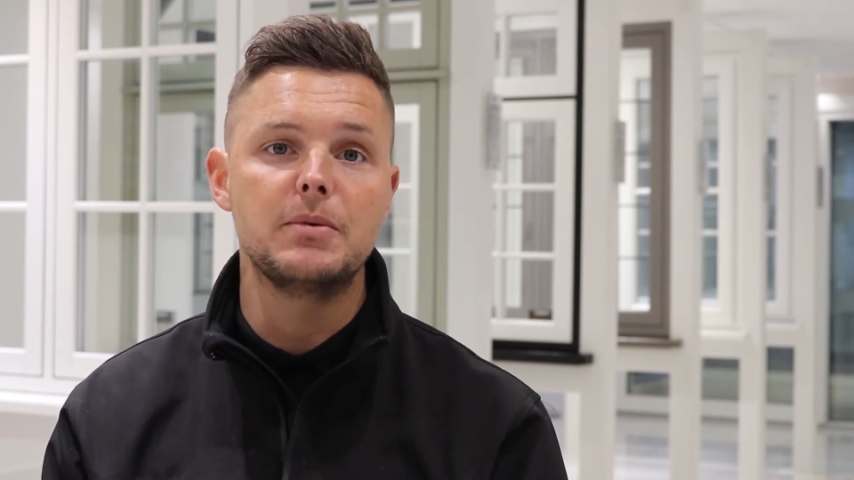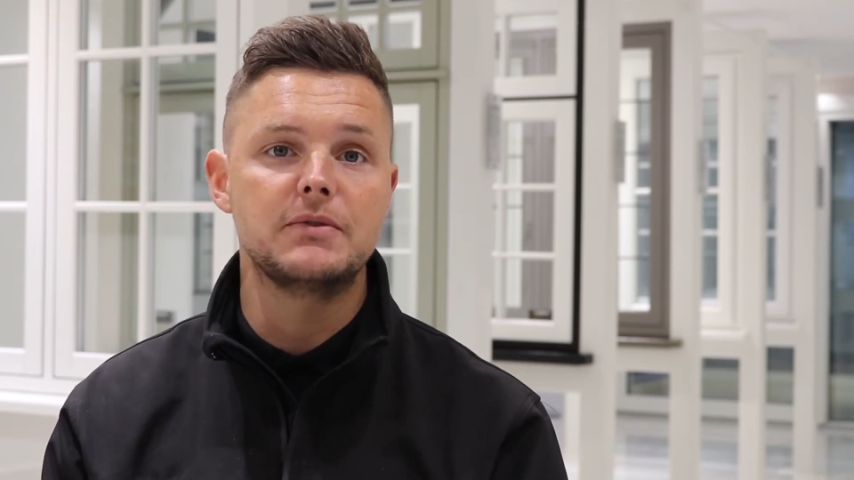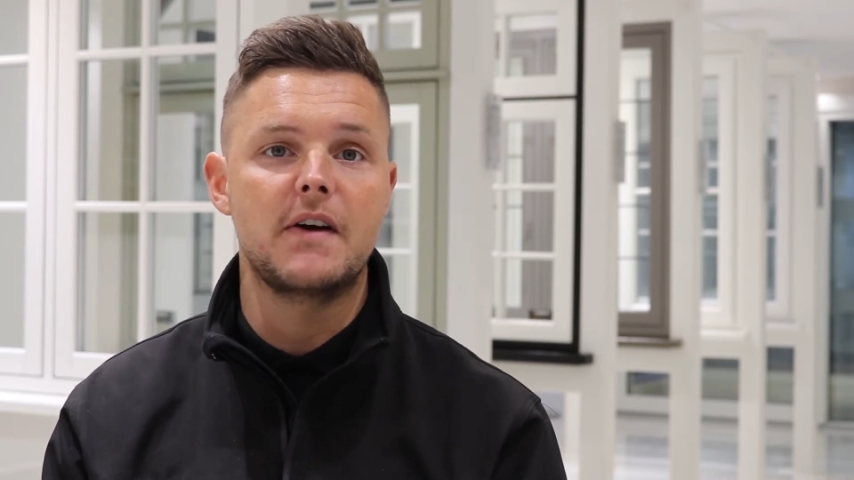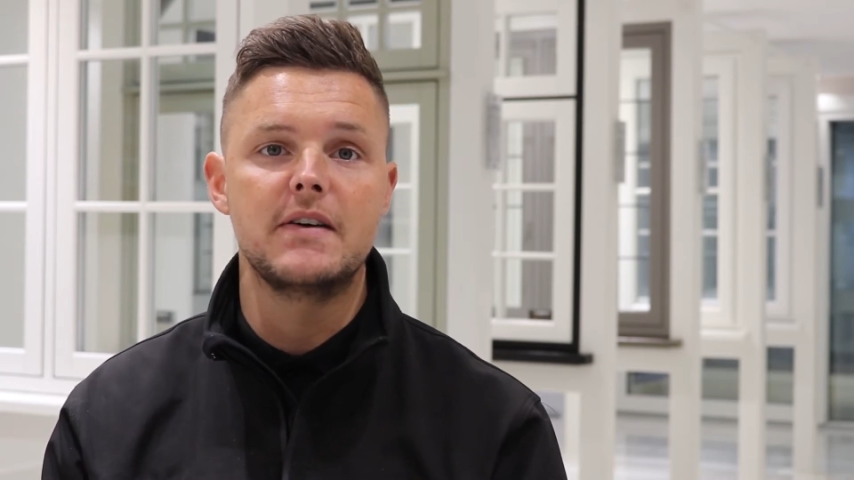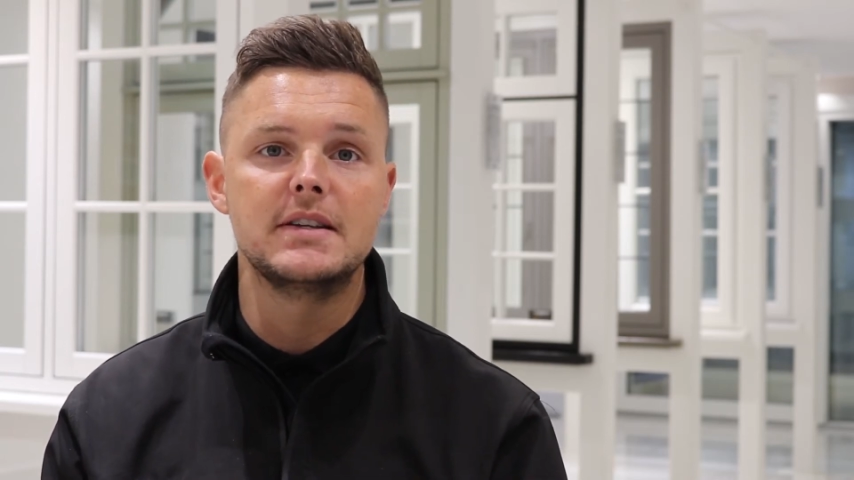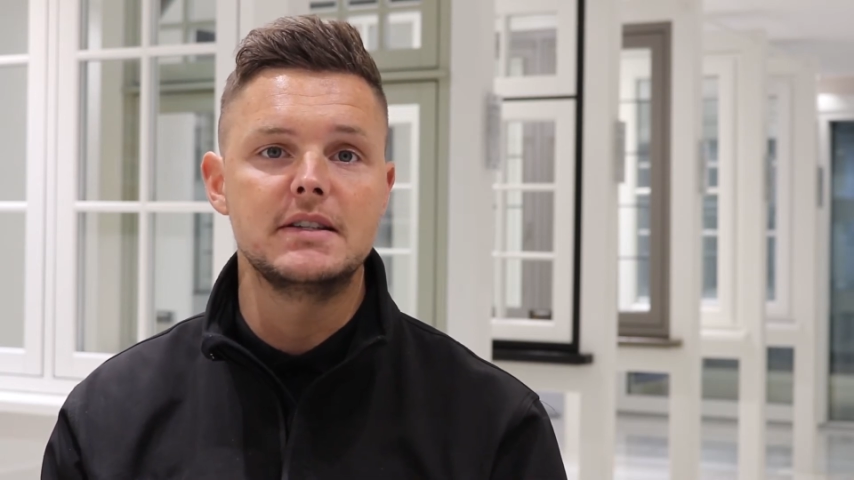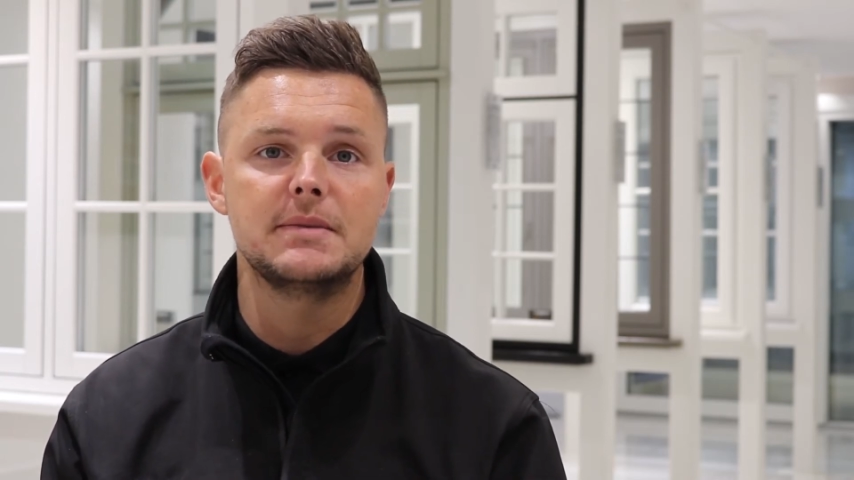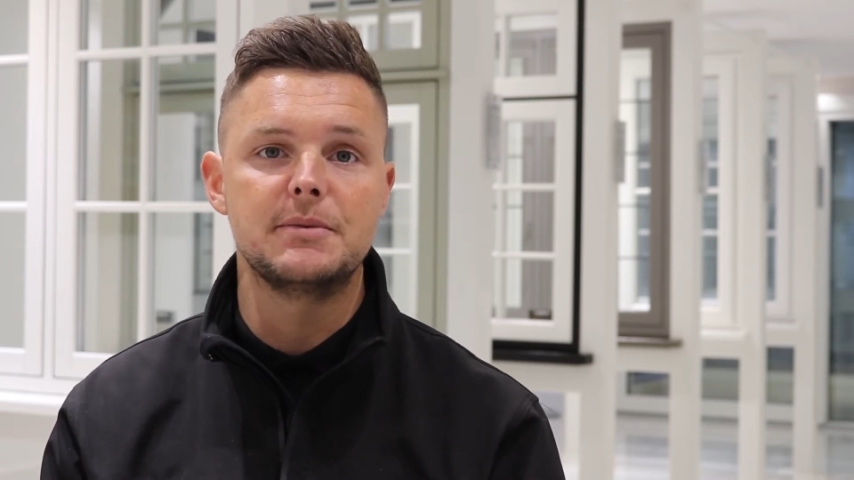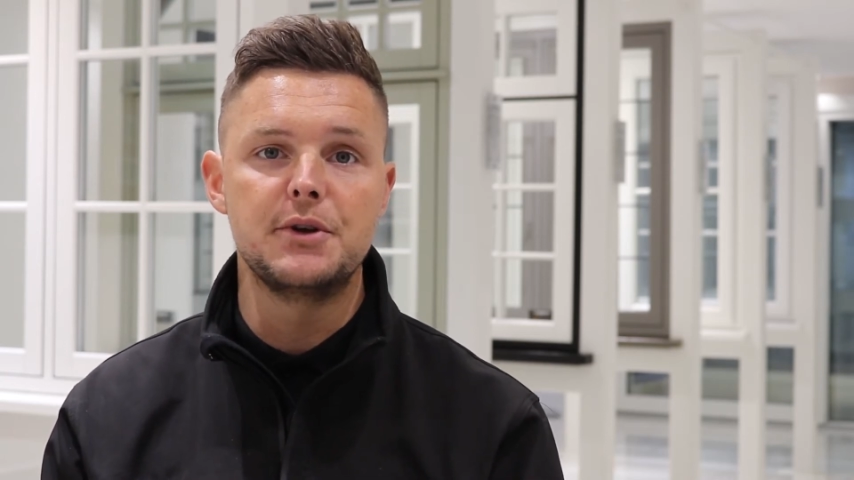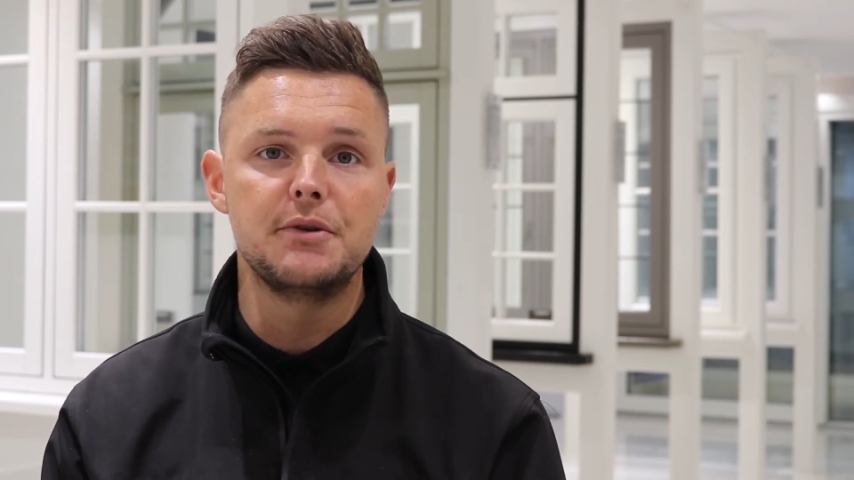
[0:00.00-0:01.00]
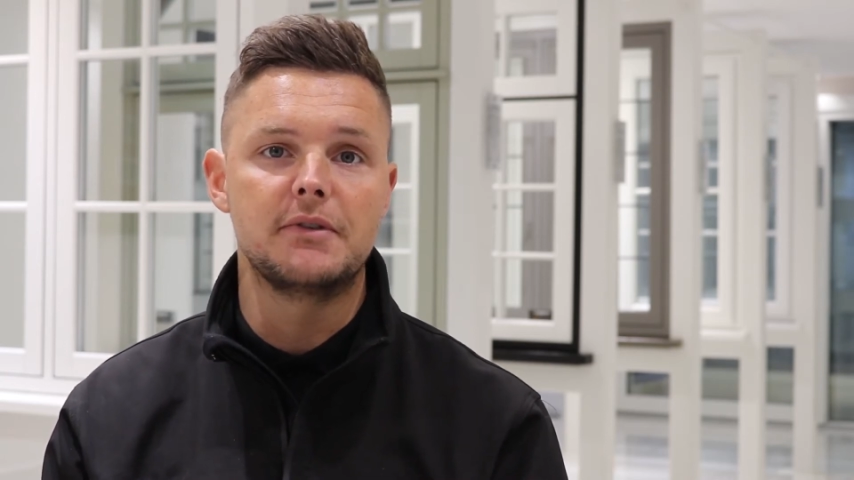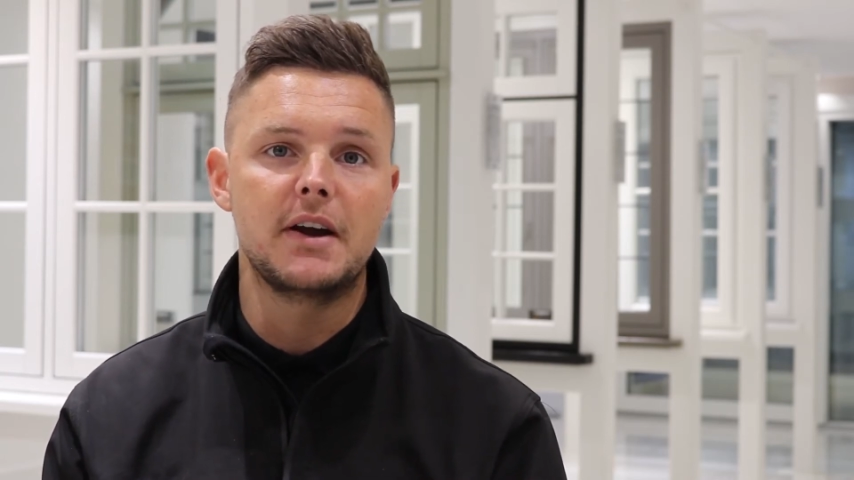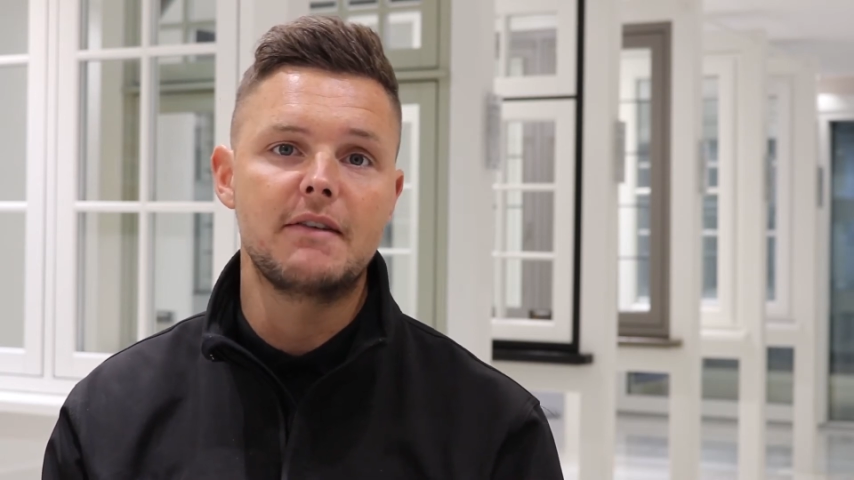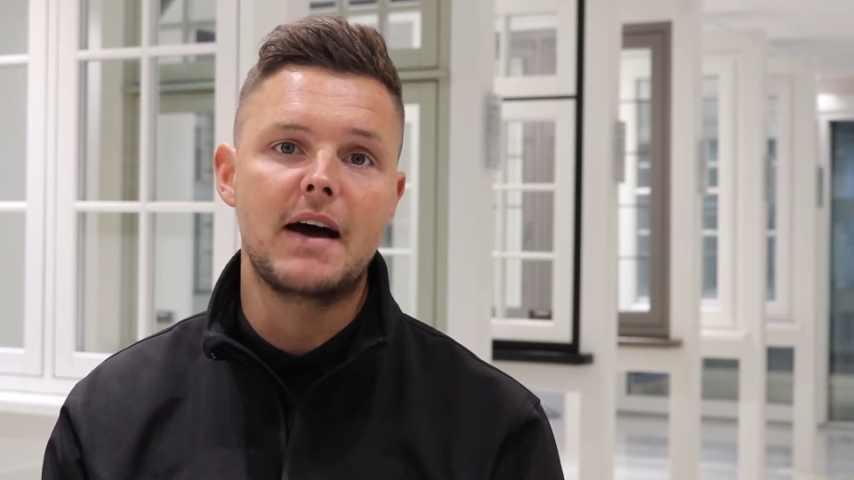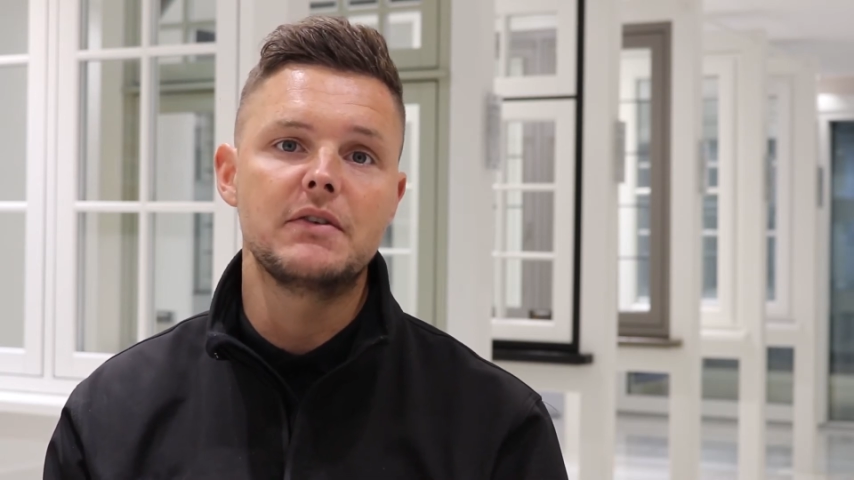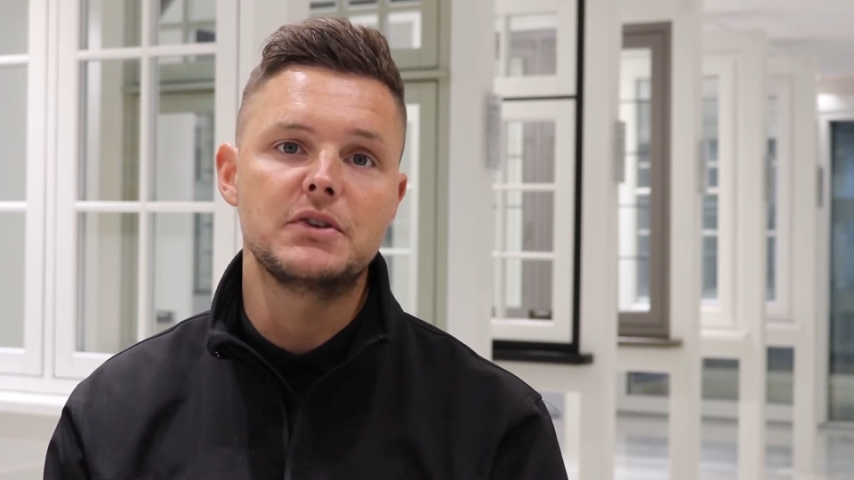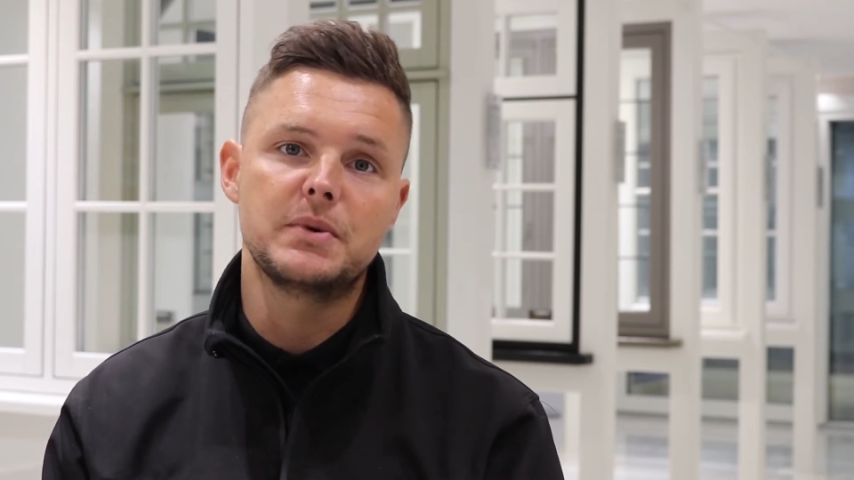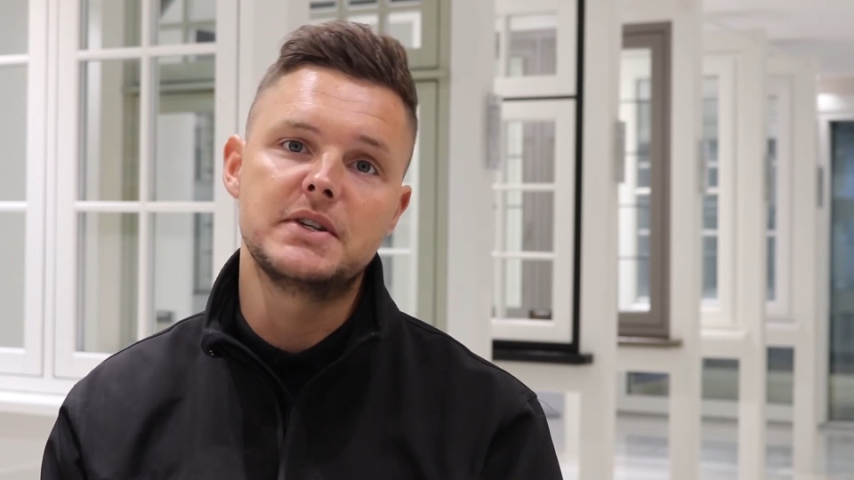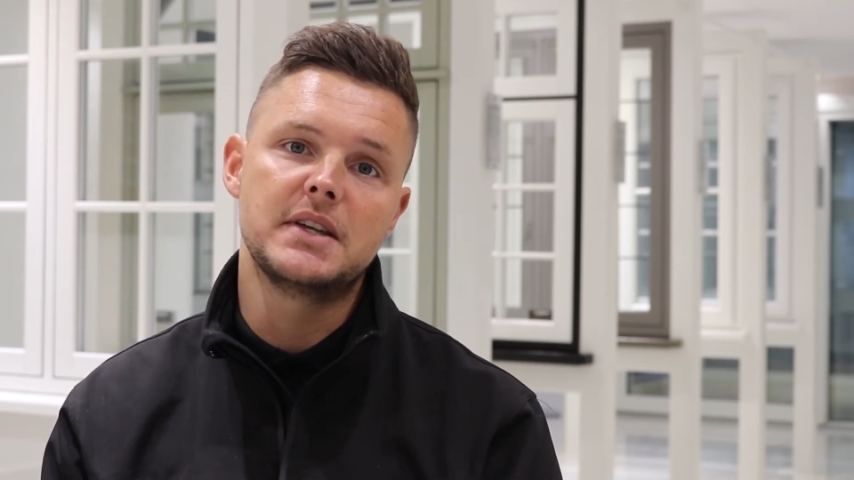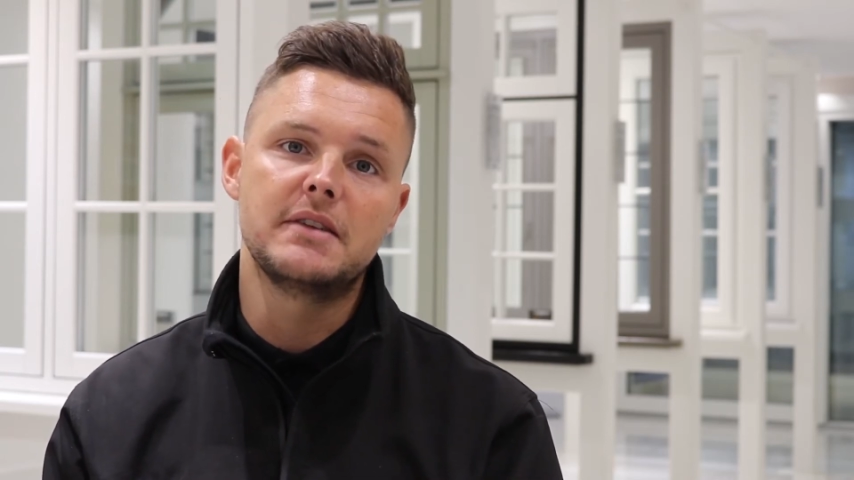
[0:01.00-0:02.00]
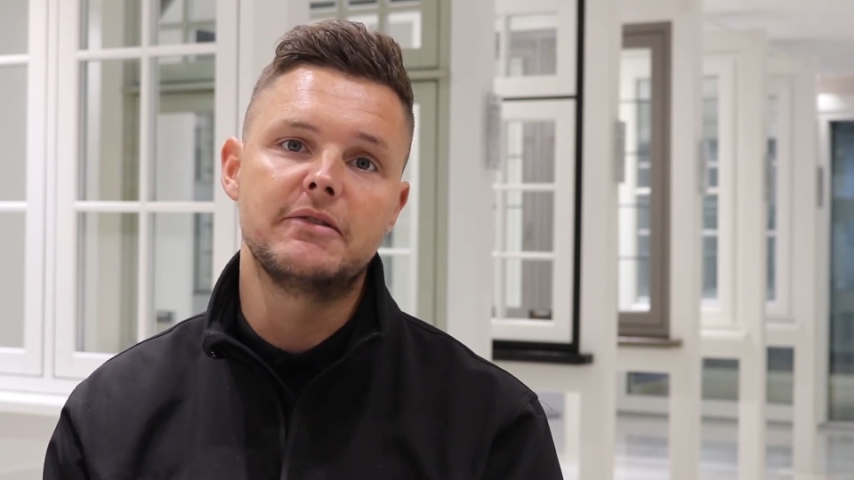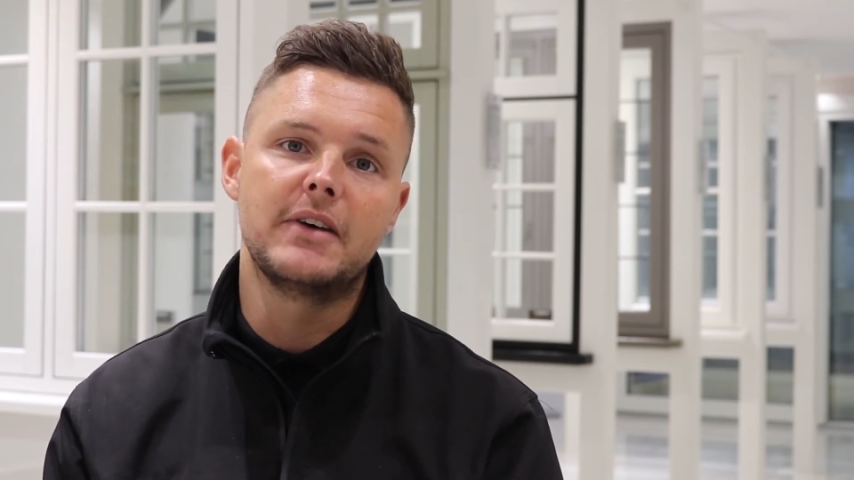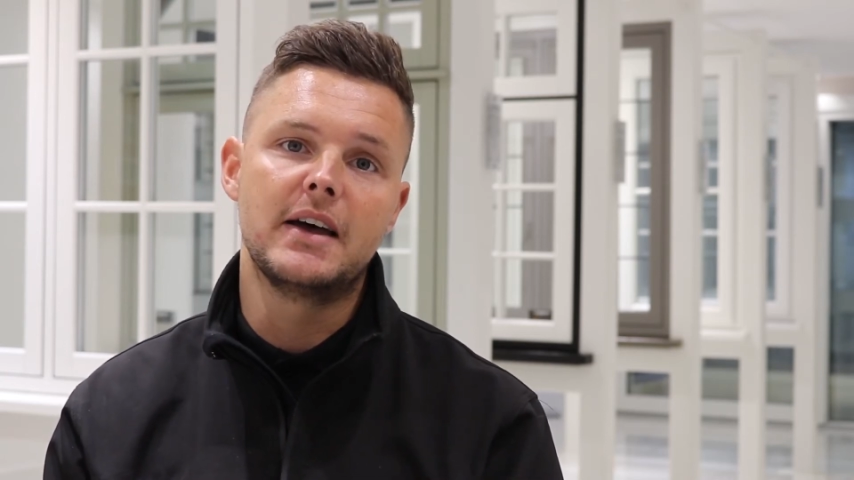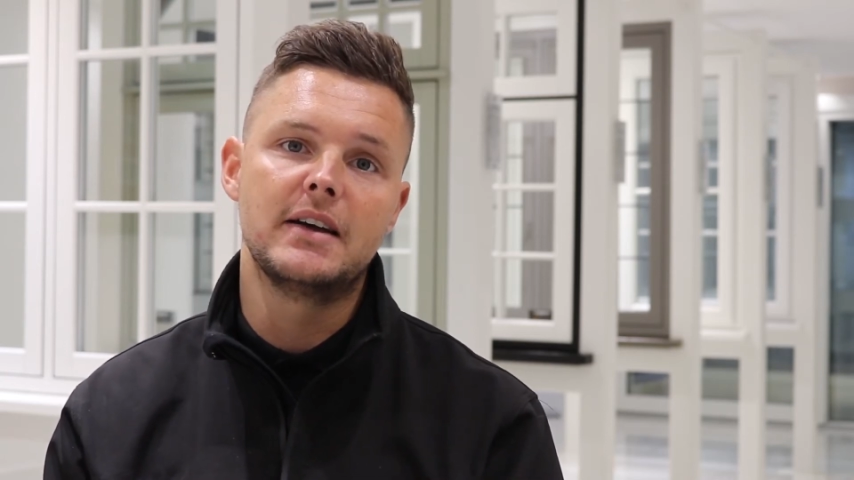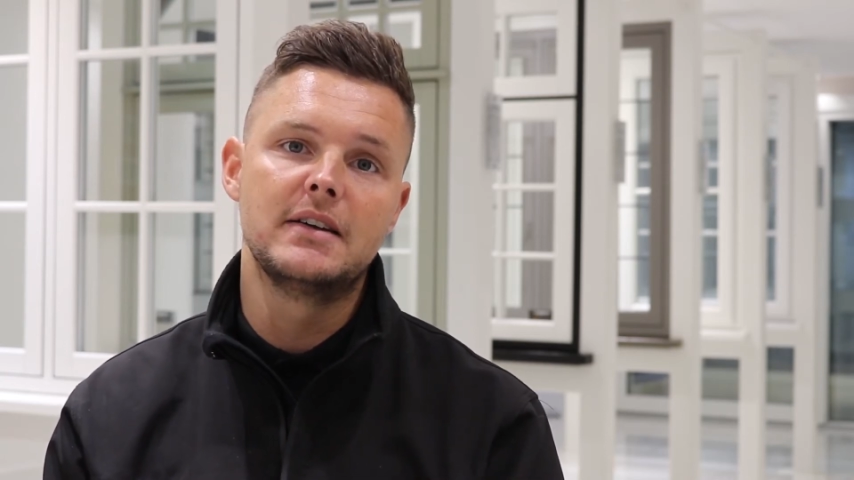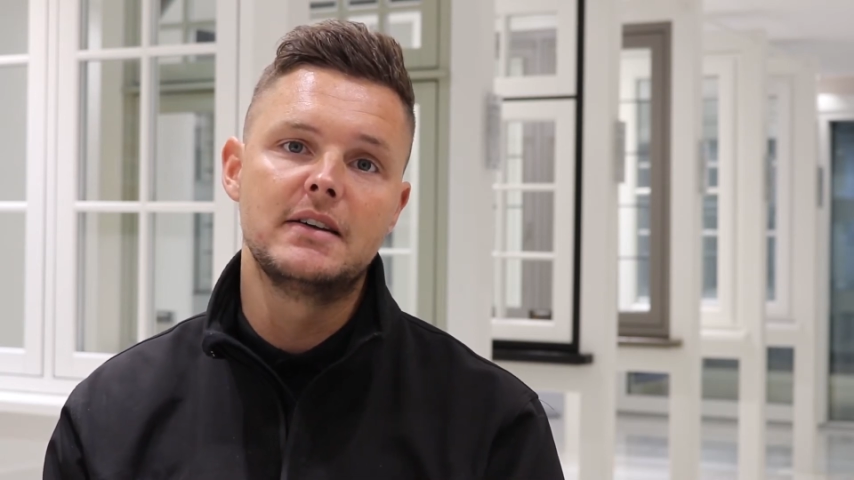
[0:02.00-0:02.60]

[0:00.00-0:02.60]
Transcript: it's very easy to manoeuvre it around as we see fit.